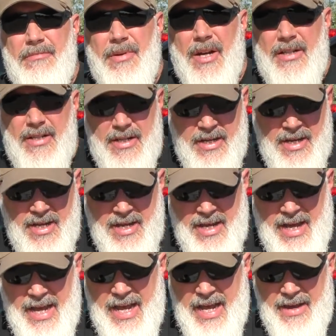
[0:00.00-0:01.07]
but
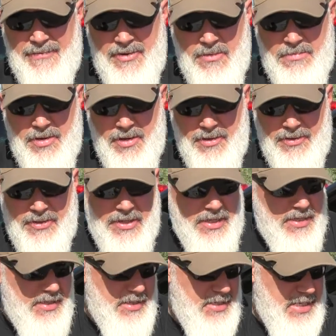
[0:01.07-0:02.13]
I have no pulse.
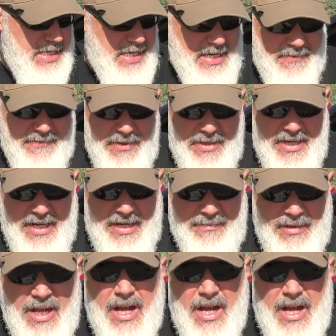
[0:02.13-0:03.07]
If you think I'm